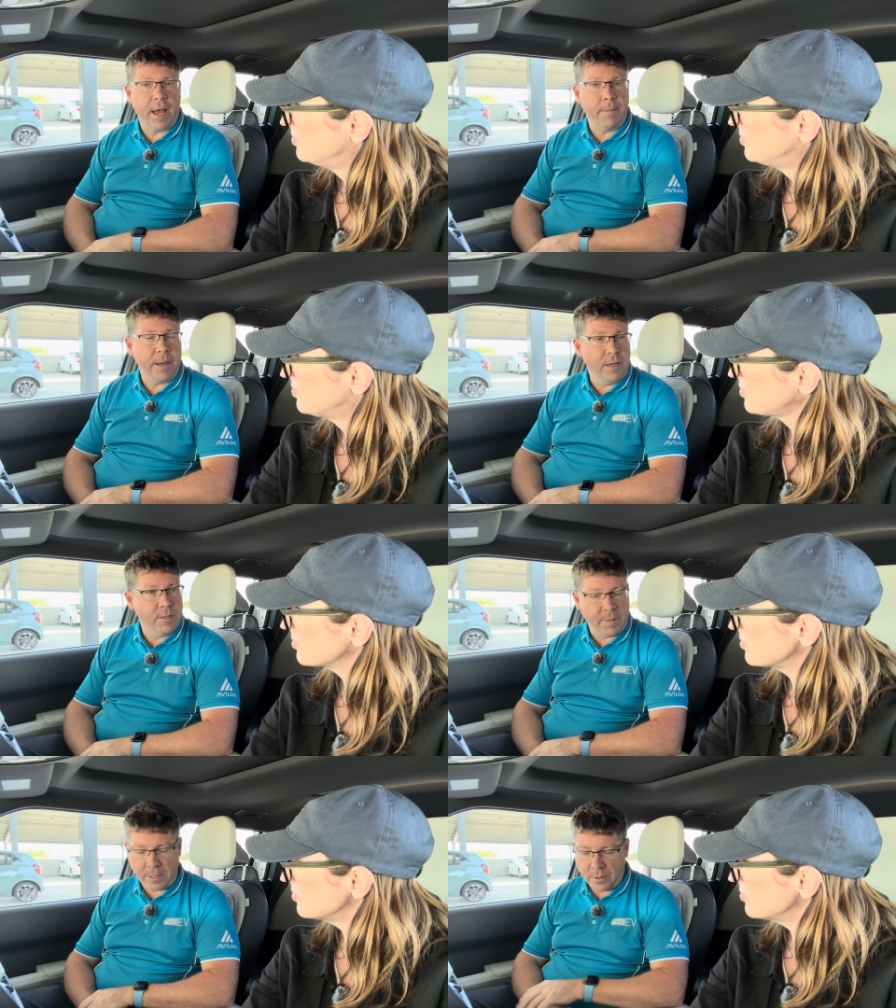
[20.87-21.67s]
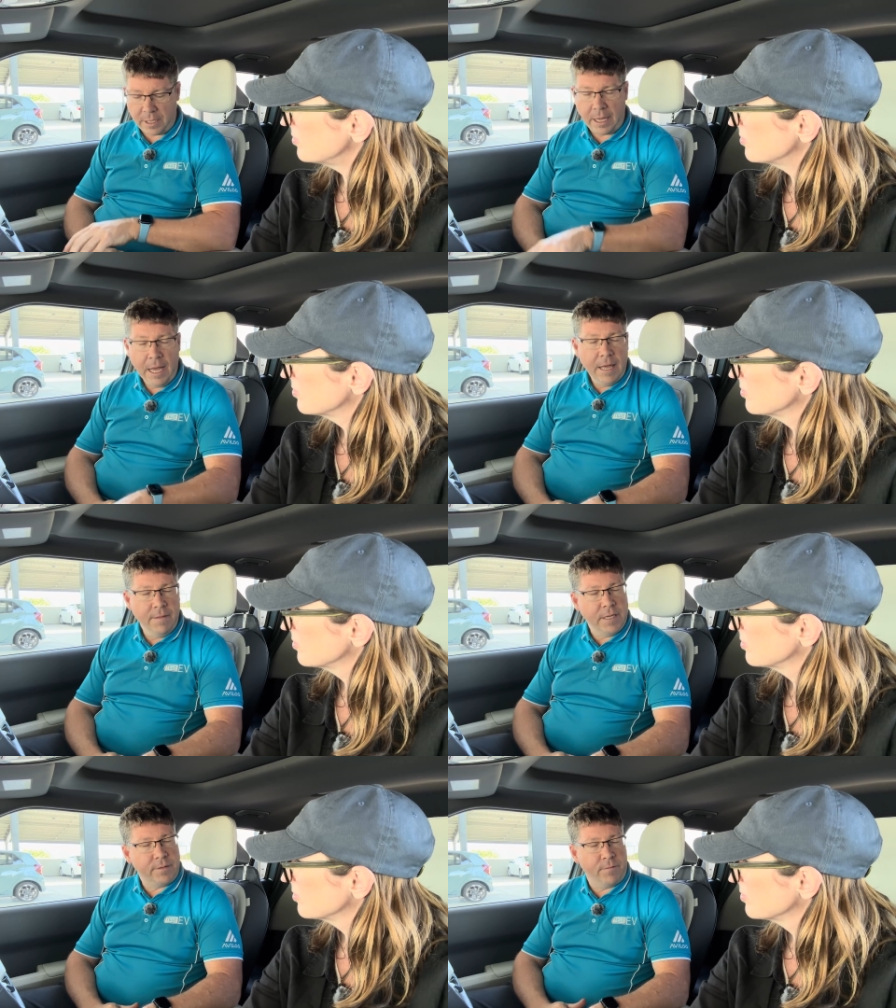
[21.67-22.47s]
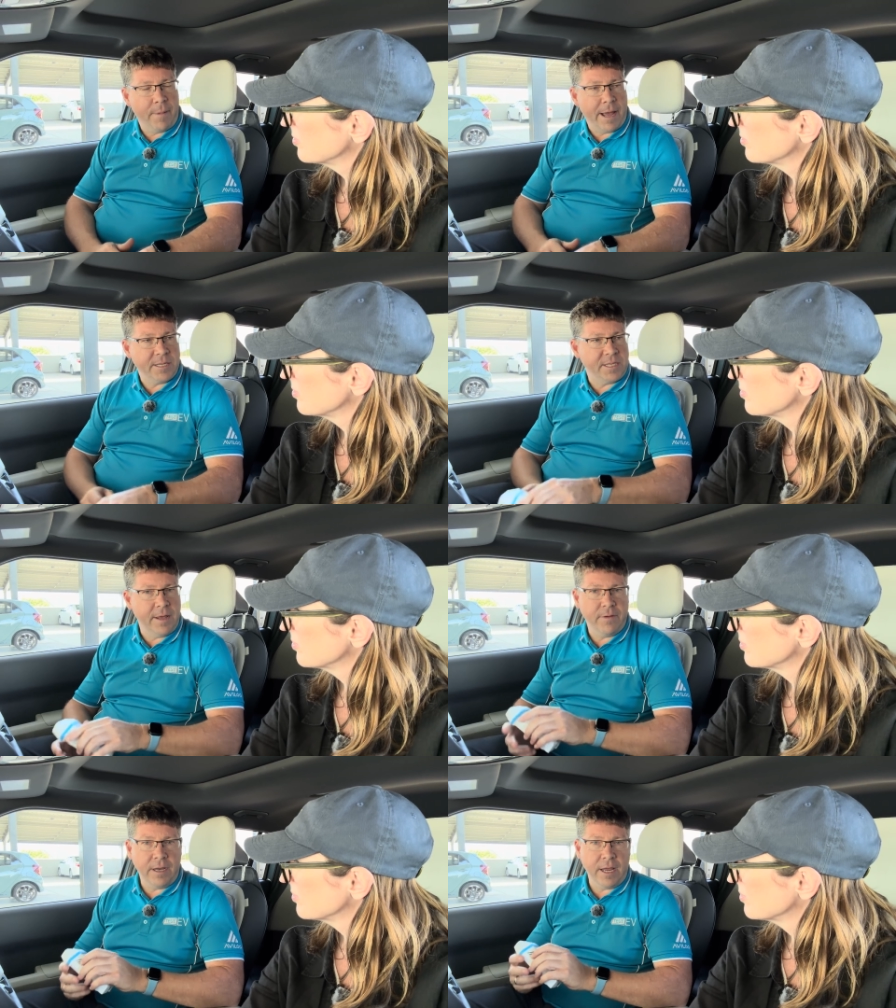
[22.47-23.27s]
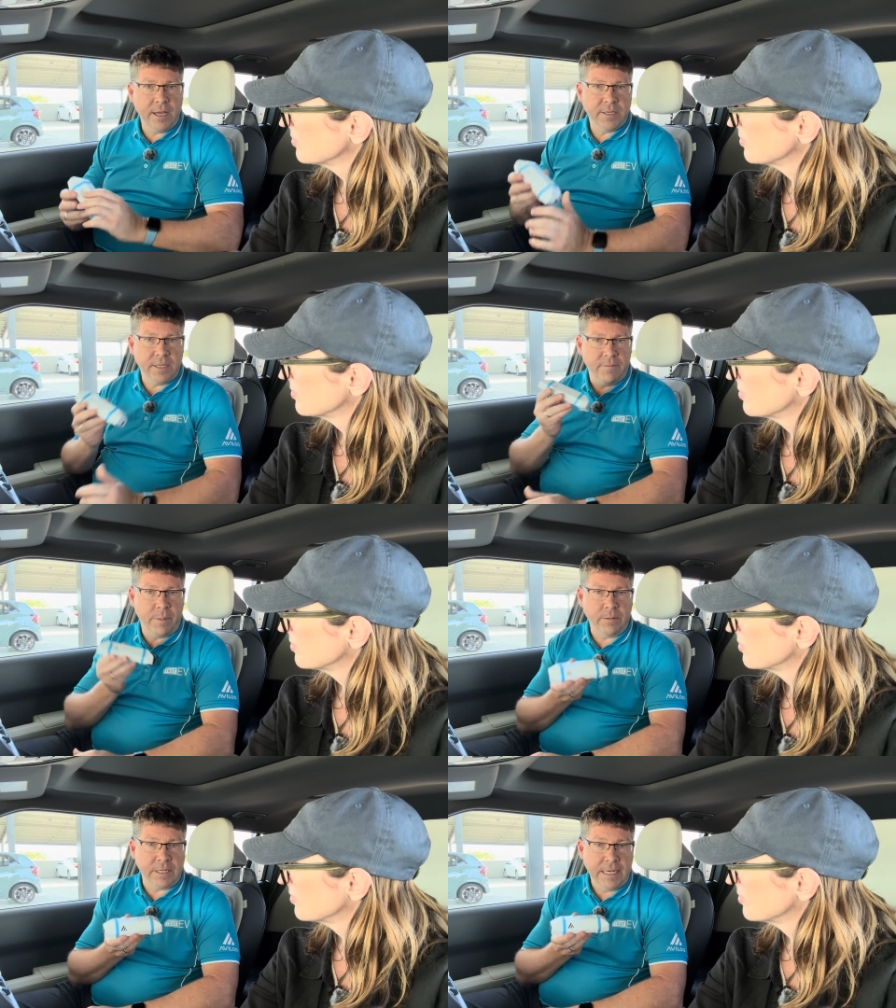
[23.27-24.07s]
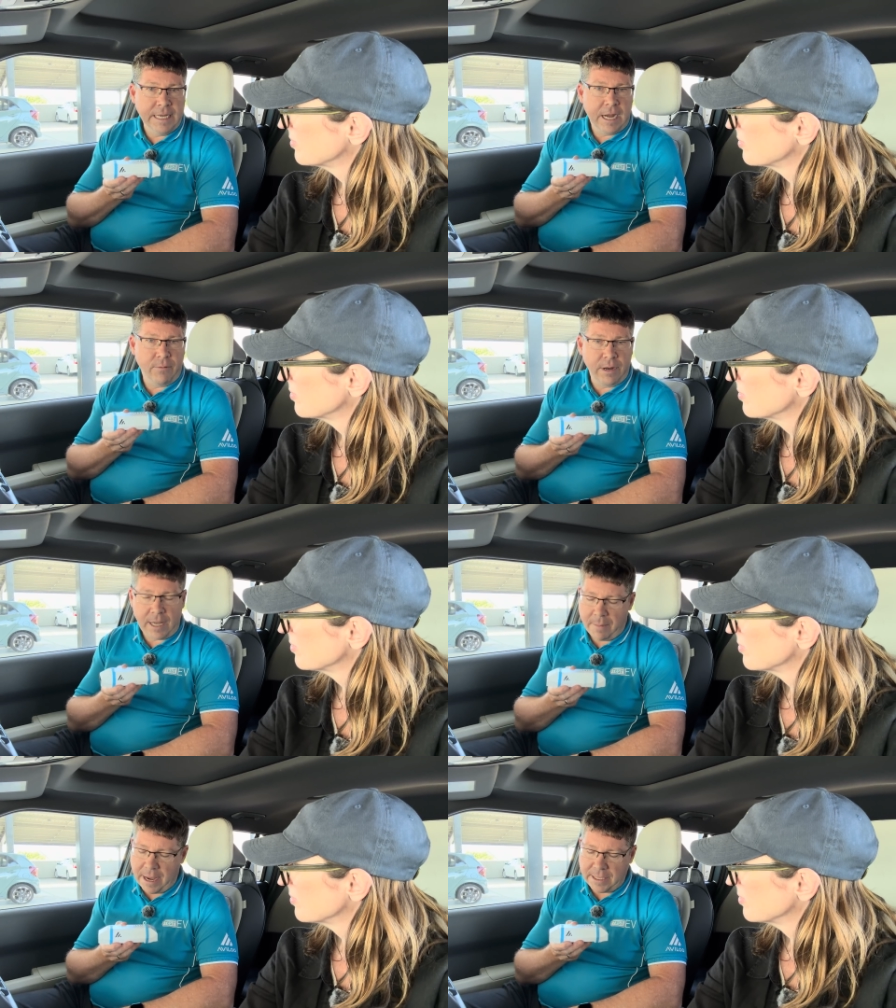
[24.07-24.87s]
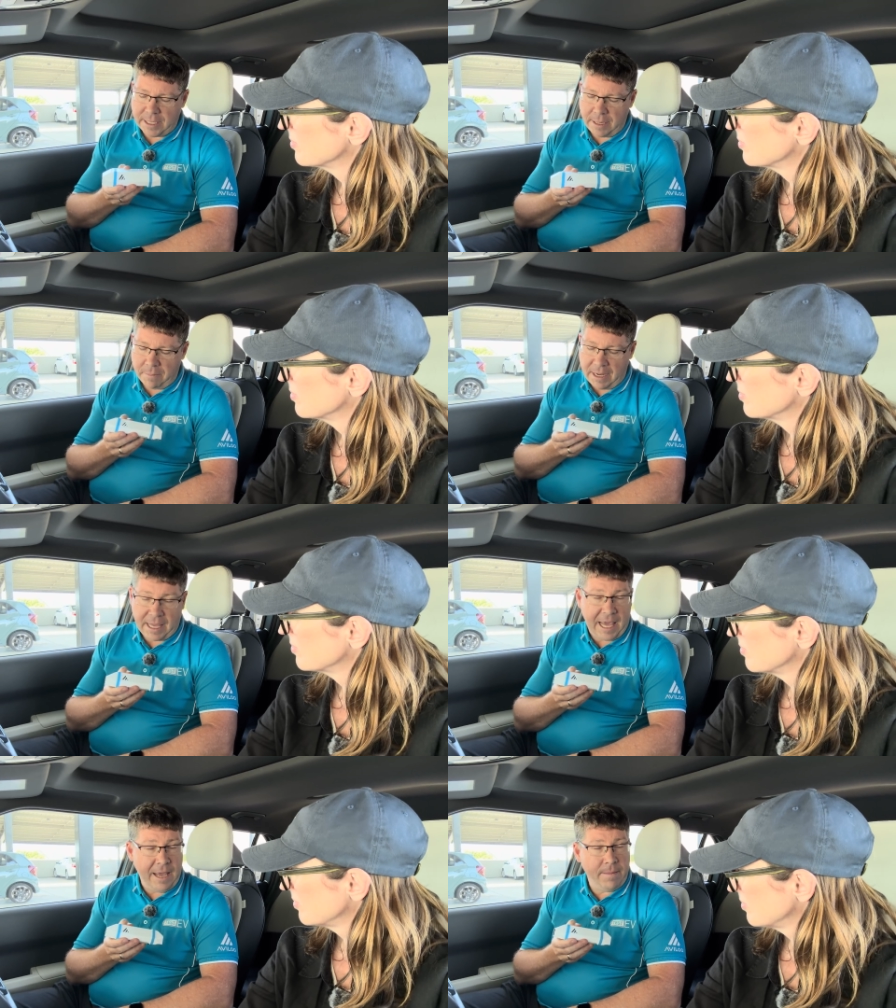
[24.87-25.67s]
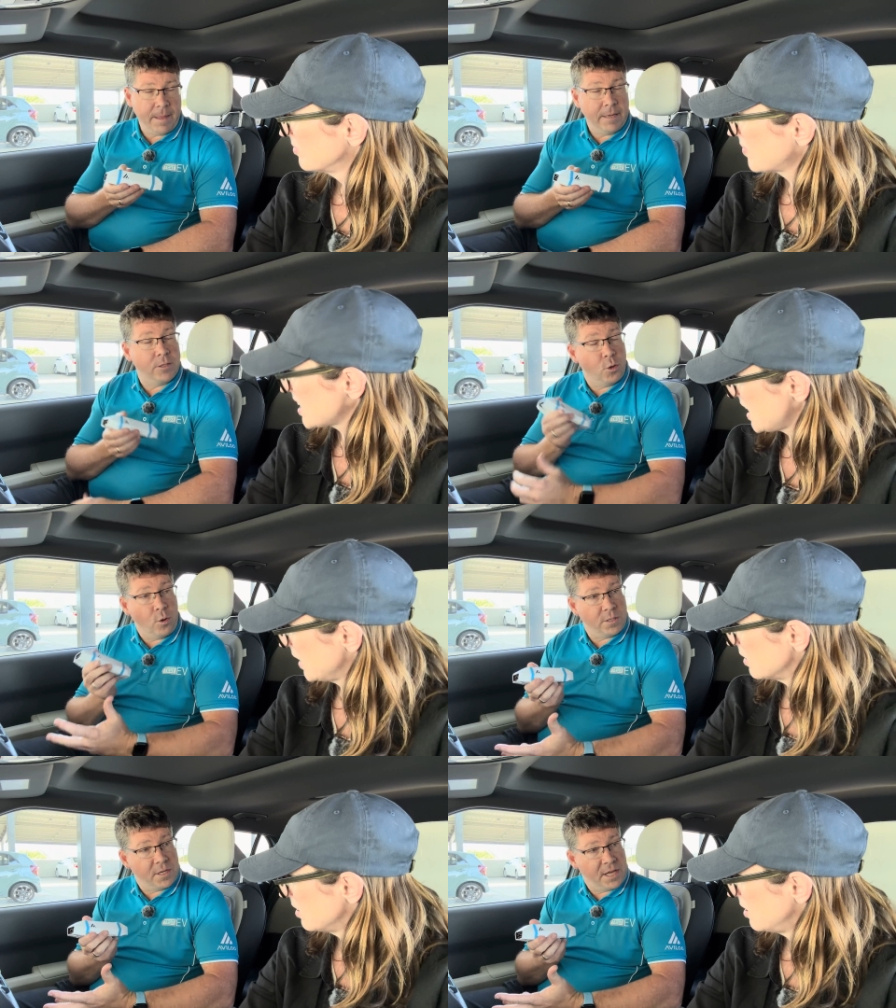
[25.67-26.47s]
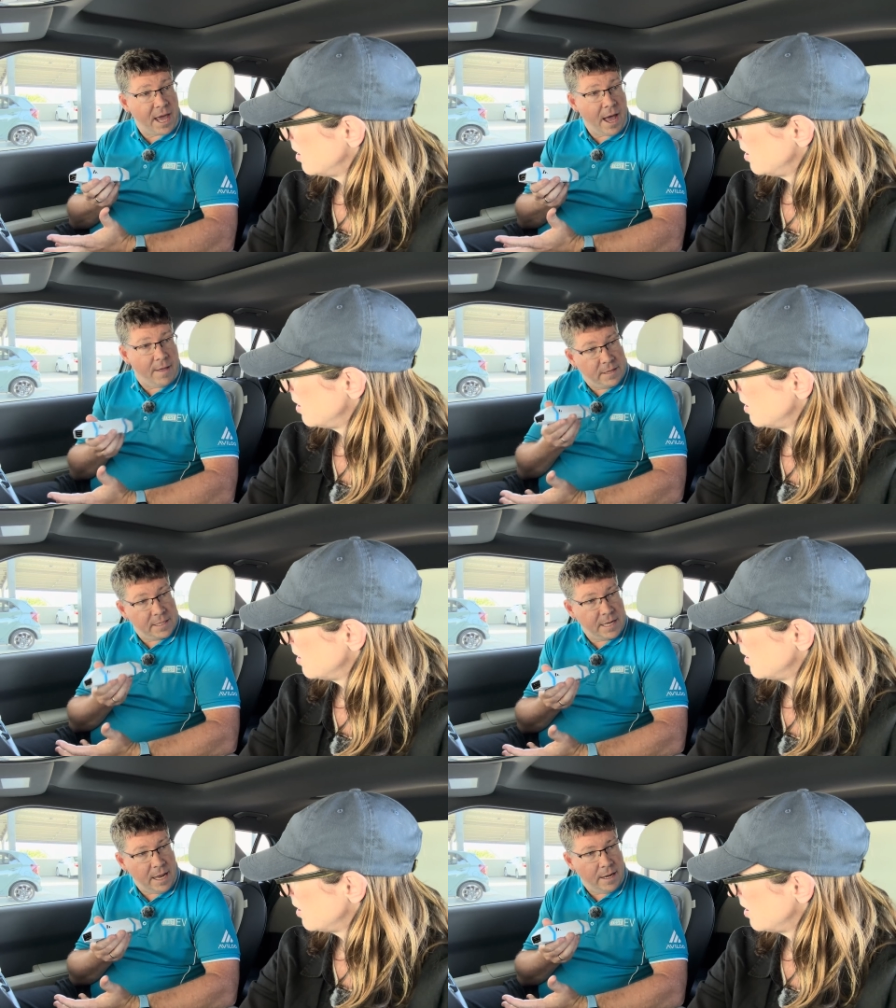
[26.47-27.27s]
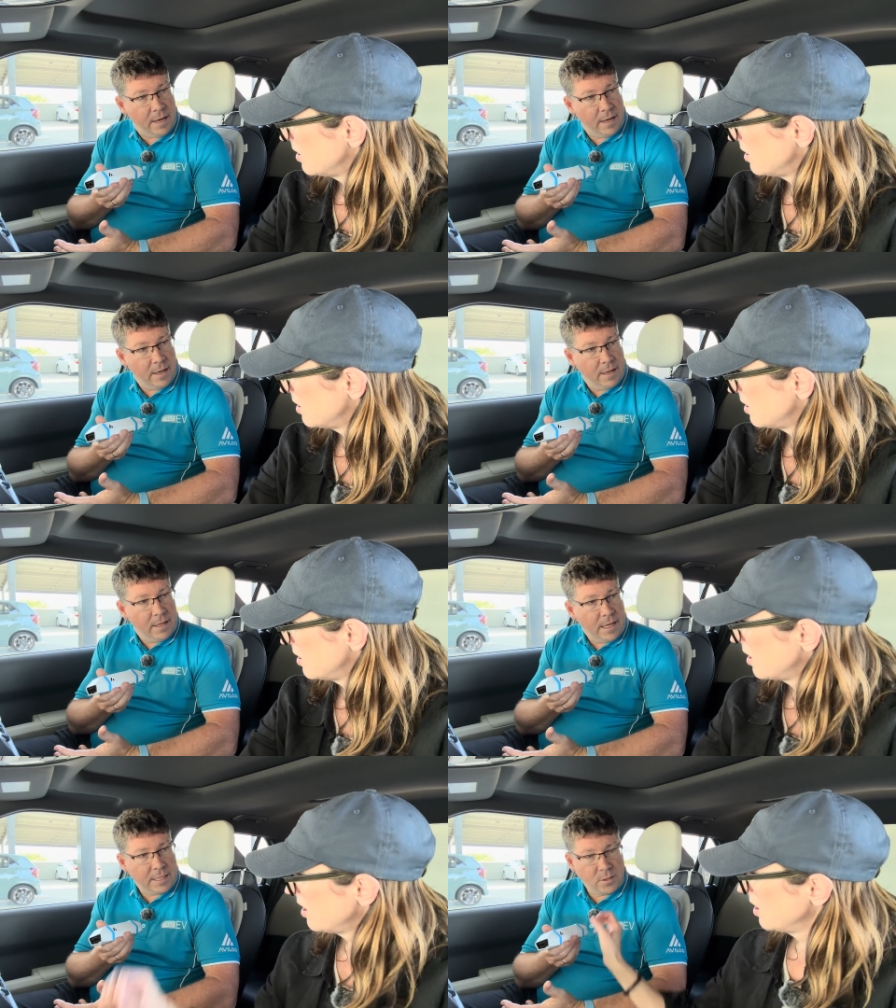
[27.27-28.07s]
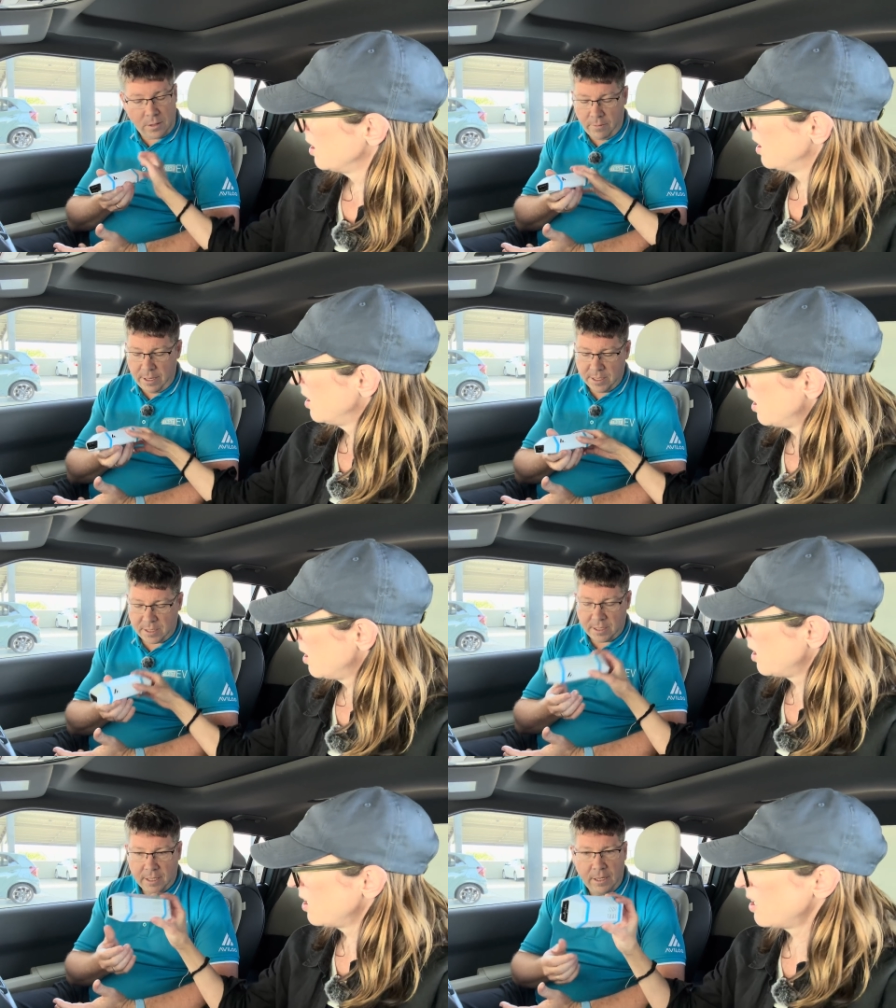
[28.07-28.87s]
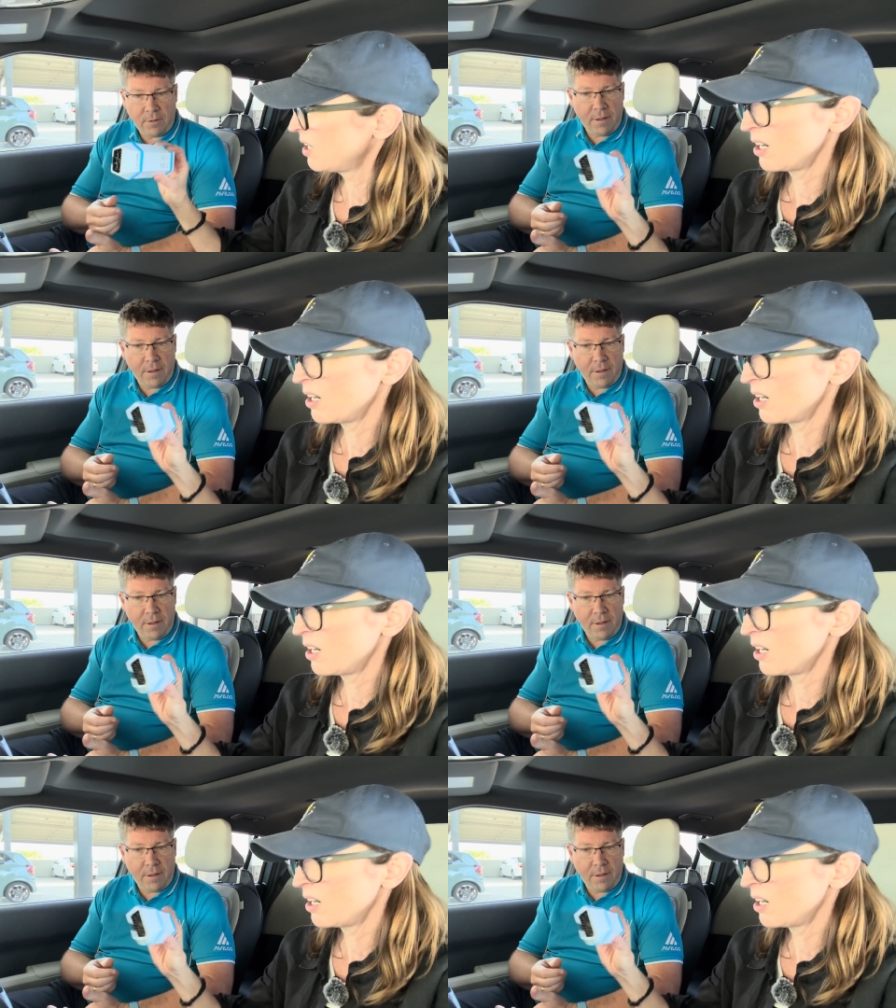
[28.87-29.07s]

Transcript: company who's been doing this for about seven years, and they've built a, a really amazing bit of kit that That's talks it. to the car. This is it. That's all there is. Little